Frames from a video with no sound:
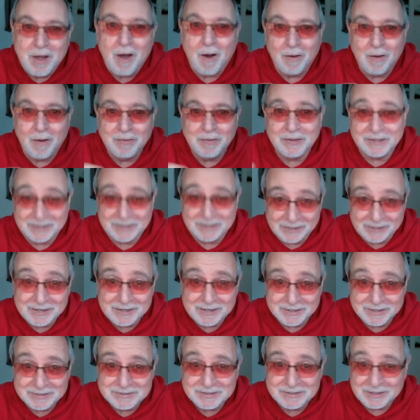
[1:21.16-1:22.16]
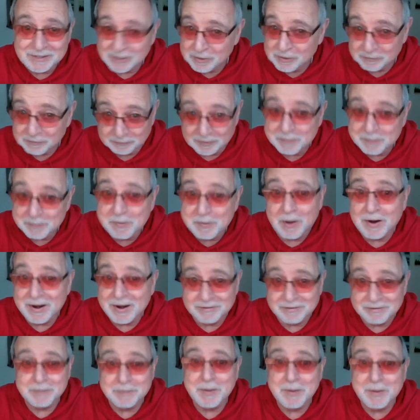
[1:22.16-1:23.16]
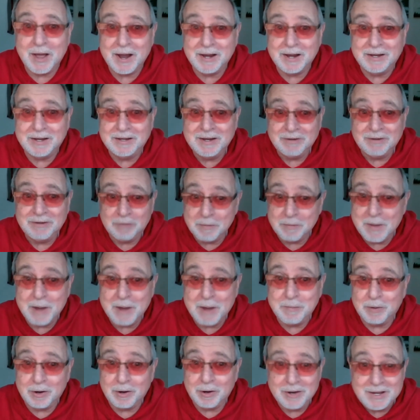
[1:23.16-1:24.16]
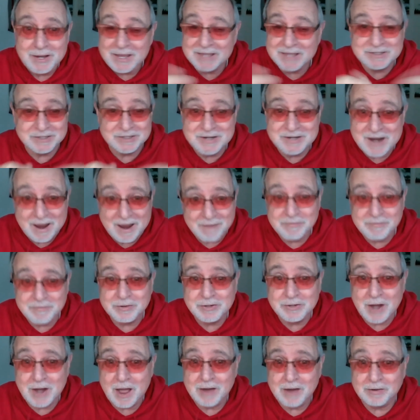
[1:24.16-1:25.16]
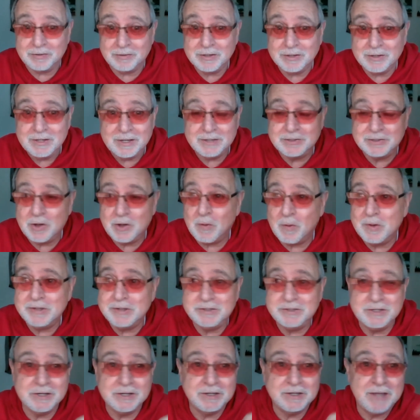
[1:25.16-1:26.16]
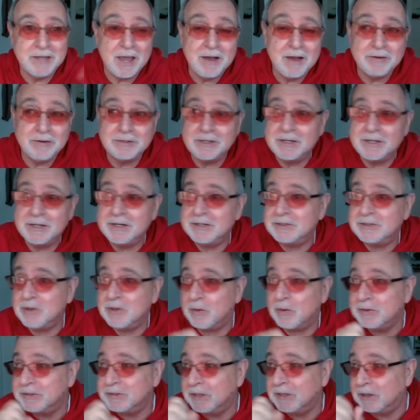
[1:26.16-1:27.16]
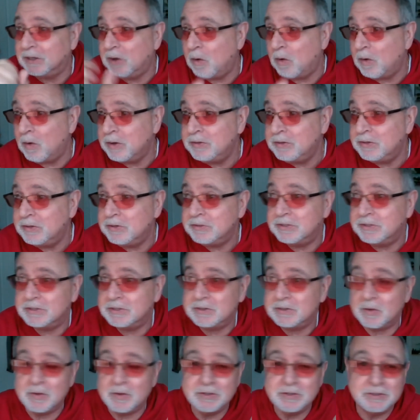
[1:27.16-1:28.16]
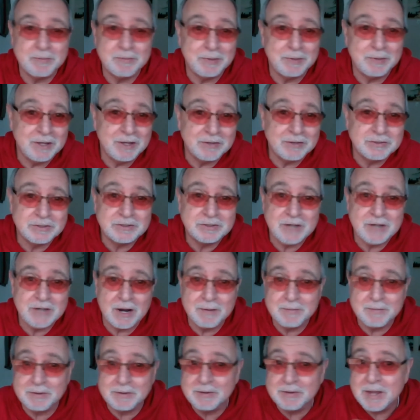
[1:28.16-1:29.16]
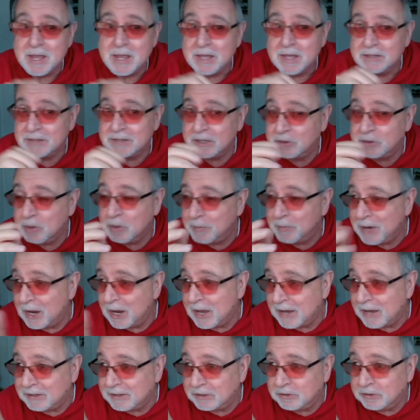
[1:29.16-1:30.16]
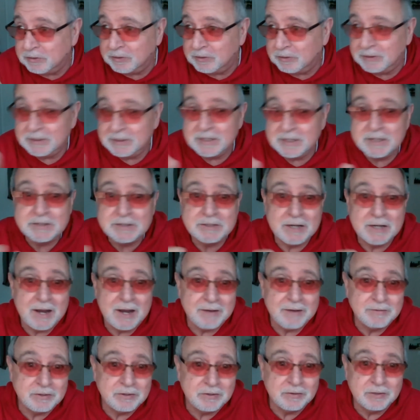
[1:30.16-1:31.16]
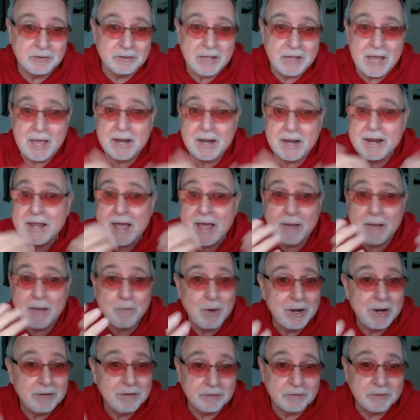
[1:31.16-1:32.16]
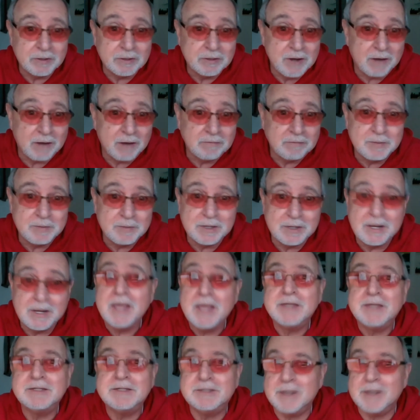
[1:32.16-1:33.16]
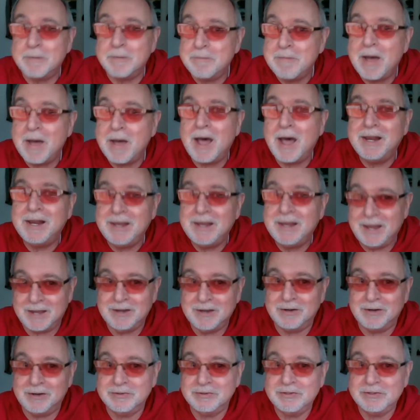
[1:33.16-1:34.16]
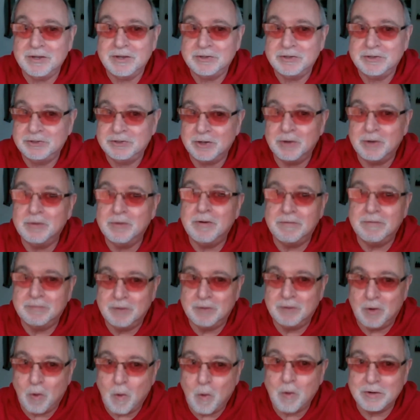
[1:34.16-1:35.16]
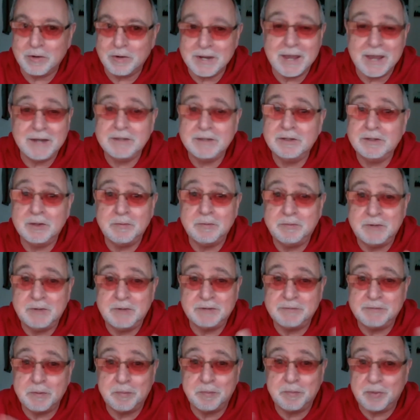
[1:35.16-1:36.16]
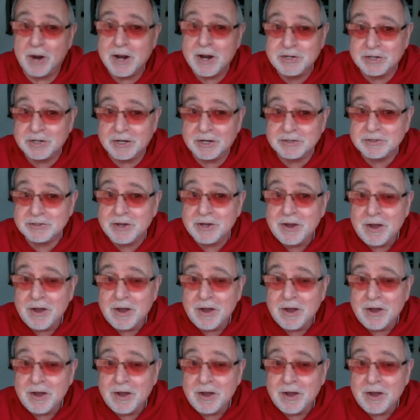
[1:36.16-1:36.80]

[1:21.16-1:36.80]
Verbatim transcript: on the kids. He'll flip on everybody. Remember, it's never Donald. It's always the accountant. It's always the lawyers. It's always somebody else is telling me. They told me I had to do this and I had to do that. I'm waiting for the government. Somebody else. So, of course, and the different projects